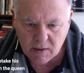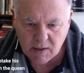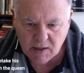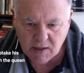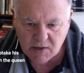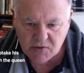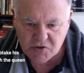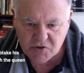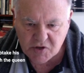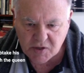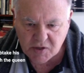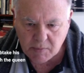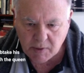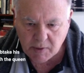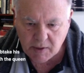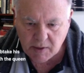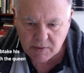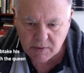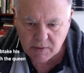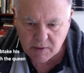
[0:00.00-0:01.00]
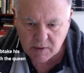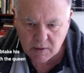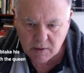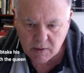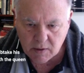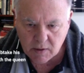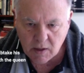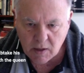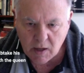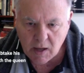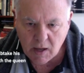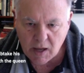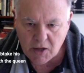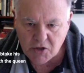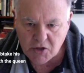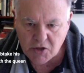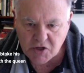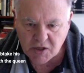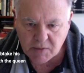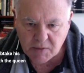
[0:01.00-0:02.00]
that's checkmate there,
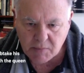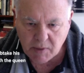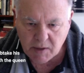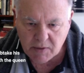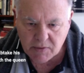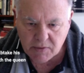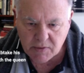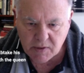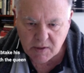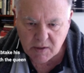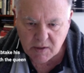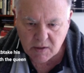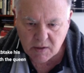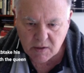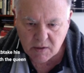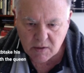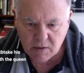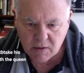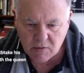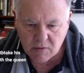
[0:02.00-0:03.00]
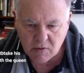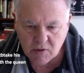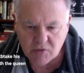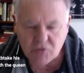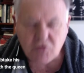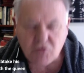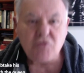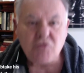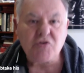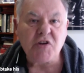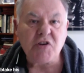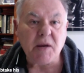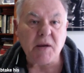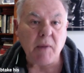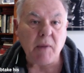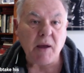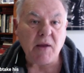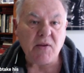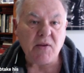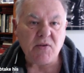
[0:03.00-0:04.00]
and checkmate there. Right, two
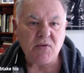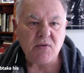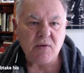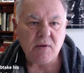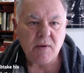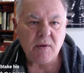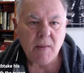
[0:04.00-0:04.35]
checkmates.